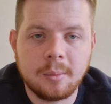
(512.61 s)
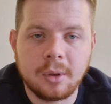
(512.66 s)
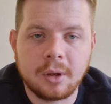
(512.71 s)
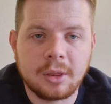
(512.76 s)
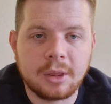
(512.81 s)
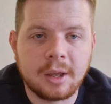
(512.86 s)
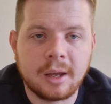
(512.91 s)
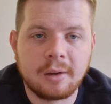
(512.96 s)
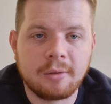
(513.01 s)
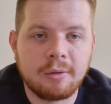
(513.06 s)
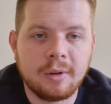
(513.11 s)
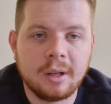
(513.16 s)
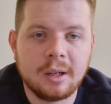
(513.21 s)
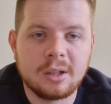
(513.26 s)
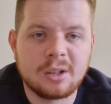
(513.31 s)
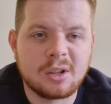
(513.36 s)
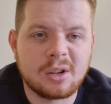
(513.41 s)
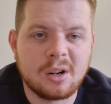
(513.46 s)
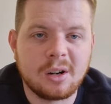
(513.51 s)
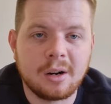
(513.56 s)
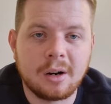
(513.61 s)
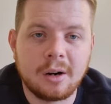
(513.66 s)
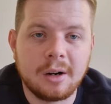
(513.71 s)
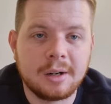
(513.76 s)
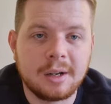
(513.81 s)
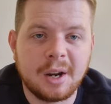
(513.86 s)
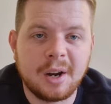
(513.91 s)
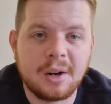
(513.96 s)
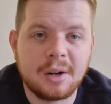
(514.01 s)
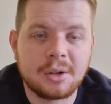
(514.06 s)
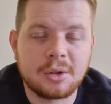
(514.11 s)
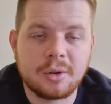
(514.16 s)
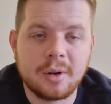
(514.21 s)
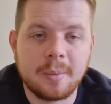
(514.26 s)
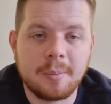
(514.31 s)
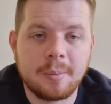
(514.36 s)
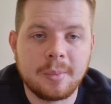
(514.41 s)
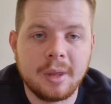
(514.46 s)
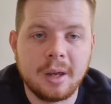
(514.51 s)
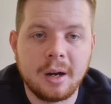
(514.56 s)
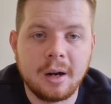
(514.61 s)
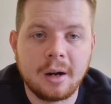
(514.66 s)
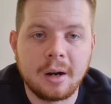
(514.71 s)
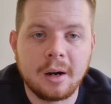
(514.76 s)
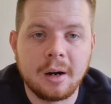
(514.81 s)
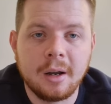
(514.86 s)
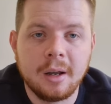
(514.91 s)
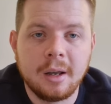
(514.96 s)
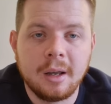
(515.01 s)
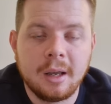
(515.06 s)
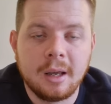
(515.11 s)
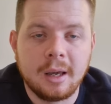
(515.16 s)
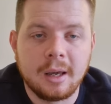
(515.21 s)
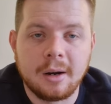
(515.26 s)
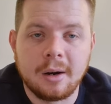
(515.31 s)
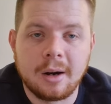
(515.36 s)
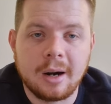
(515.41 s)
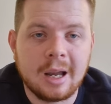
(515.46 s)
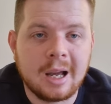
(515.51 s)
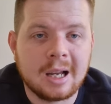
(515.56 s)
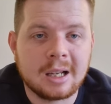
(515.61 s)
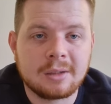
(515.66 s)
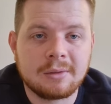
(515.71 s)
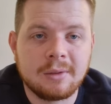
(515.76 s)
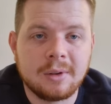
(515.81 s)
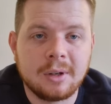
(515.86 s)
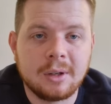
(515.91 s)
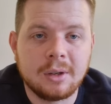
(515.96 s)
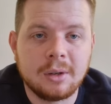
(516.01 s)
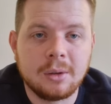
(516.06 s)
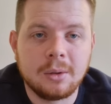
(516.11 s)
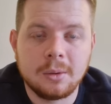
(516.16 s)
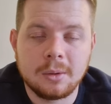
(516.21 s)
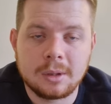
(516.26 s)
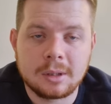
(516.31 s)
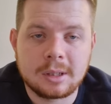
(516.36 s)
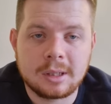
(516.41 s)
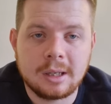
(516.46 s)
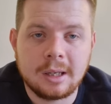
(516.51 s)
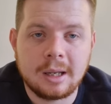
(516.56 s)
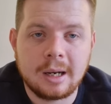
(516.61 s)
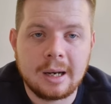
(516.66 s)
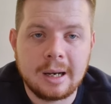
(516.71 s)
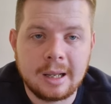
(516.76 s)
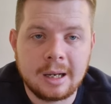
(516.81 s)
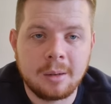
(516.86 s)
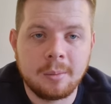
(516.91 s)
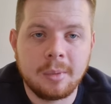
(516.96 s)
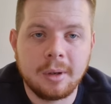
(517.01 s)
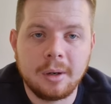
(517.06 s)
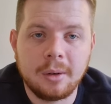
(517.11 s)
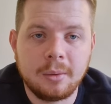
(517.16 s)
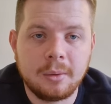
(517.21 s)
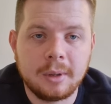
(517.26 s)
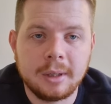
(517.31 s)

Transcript: But thankfully, during our entire trip there, in our last video, you'll see a little bit of